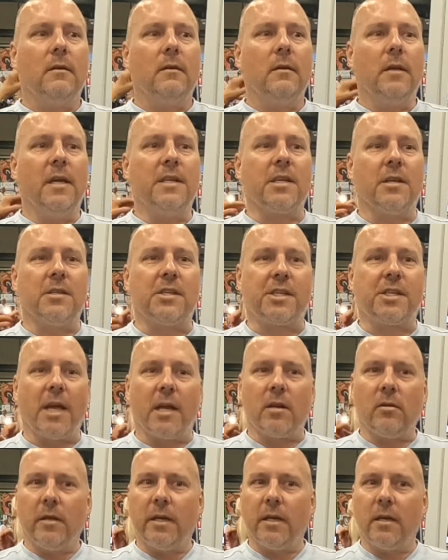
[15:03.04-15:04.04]
is
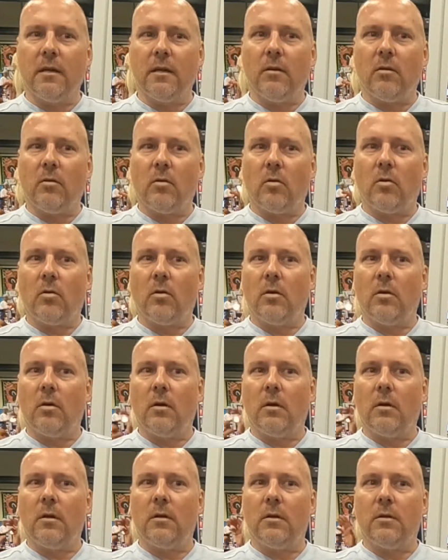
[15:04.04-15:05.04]
unsettling
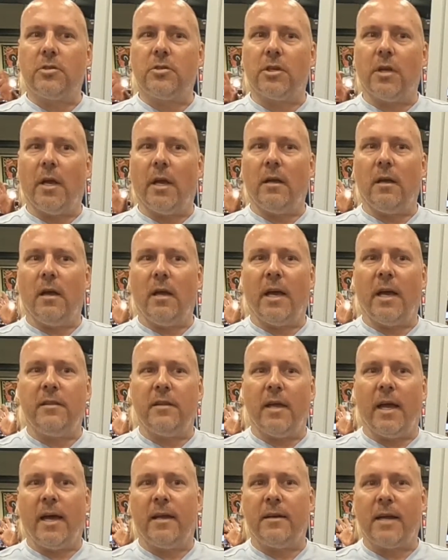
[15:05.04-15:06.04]
to,
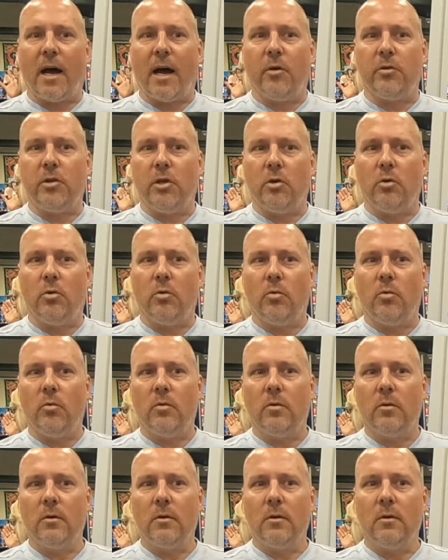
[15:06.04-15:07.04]
and how you
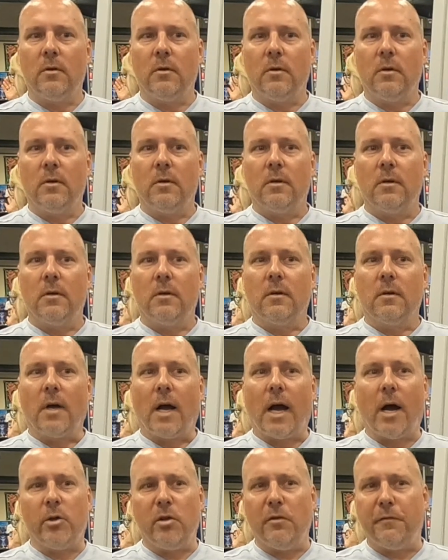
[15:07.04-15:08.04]

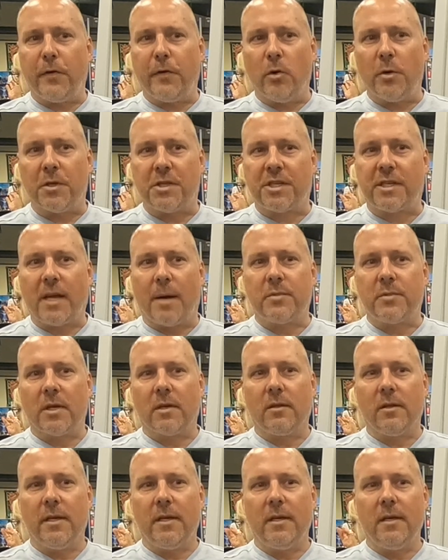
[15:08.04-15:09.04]
view it
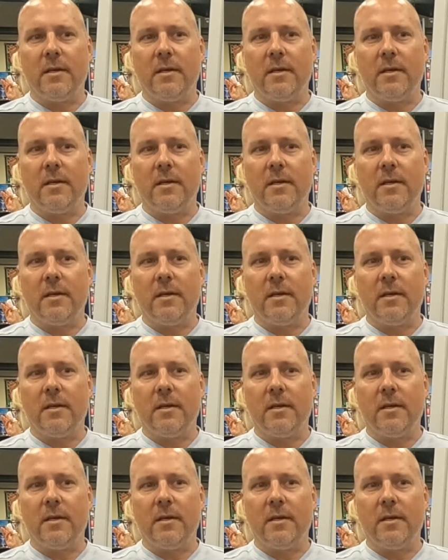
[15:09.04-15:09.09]
skeptically?